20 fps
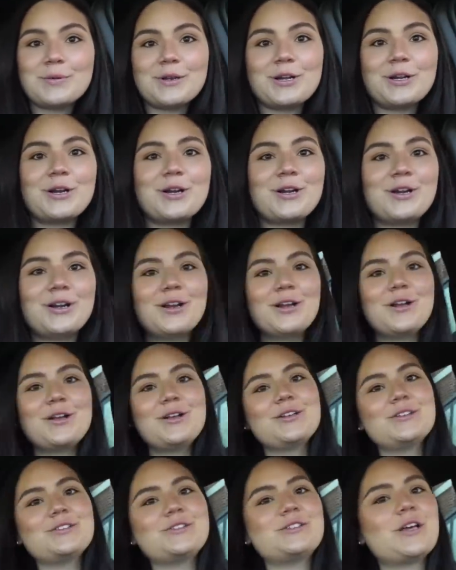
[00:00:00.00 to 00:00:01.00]
but her.
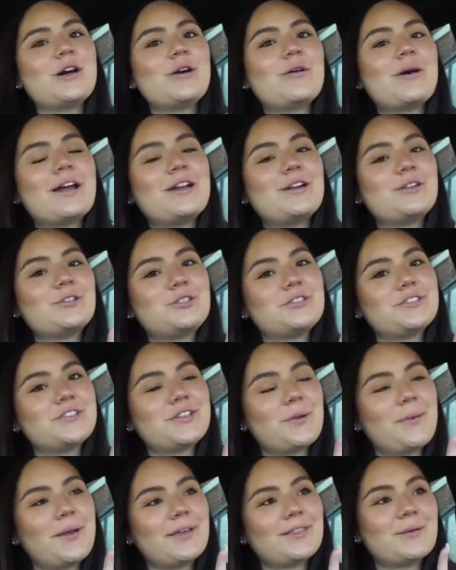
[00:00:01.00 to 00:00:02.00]
So I know she's
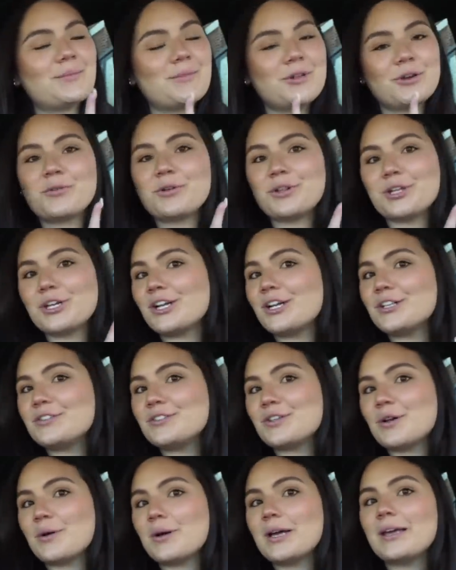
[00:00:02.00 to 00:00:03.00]
going to make them look really
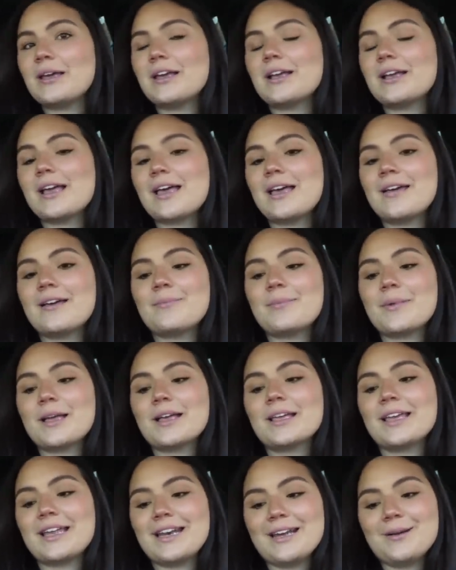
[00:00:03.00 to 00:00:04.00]
good. So I am
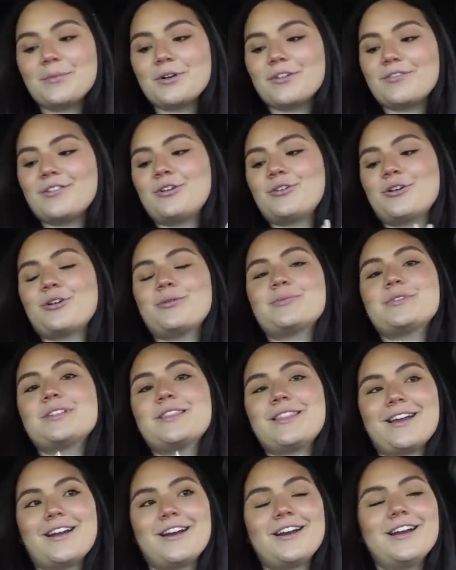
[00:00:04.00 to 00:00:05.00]
getting Murphy groomed
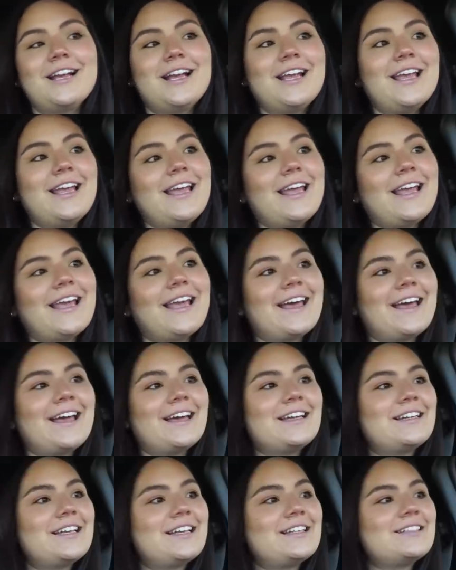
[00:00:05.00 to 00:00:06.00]
there.
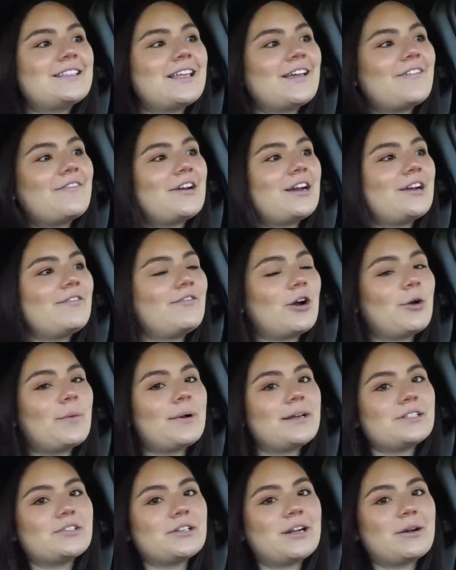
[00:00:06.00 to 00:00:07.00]
And it's like very far
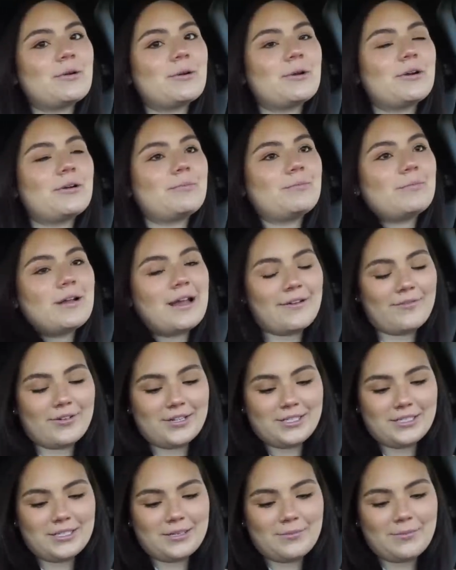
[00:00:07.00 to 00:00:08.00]
away. So now we're
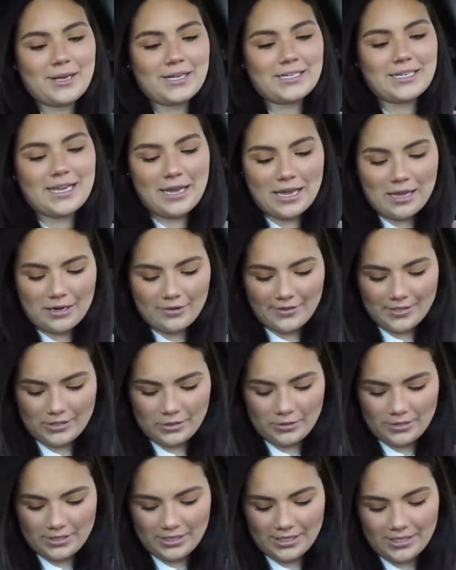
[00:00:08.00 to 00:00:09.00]
having to make a day out of it.
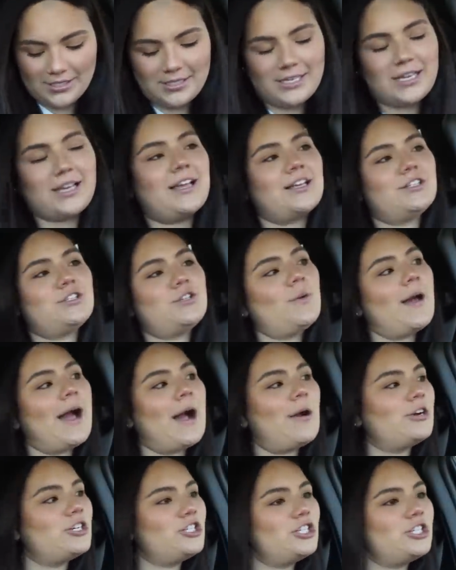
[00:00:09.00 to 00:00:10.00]
So it's going to take like two
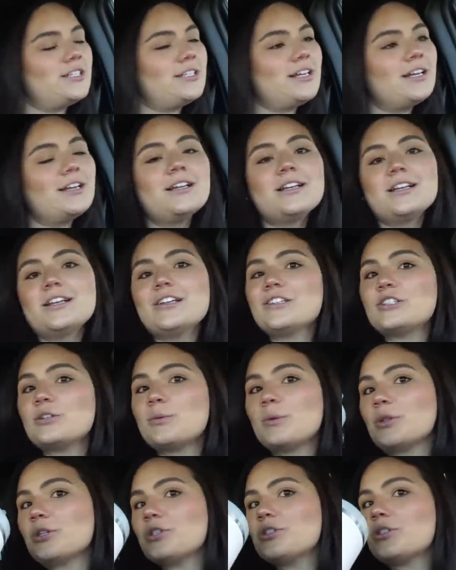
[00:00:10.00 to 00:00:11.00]
hours, she said. So
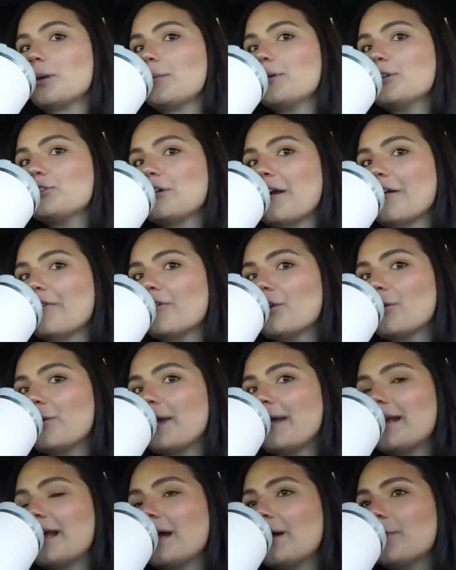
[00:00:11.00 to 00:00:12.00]
we're in the Starbucks drive through
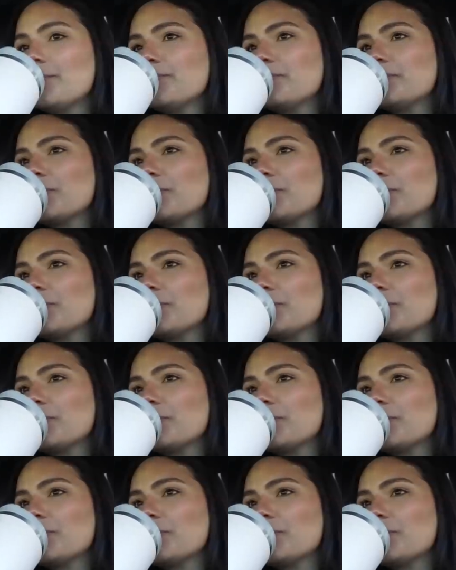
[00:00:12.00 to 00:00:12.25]
right now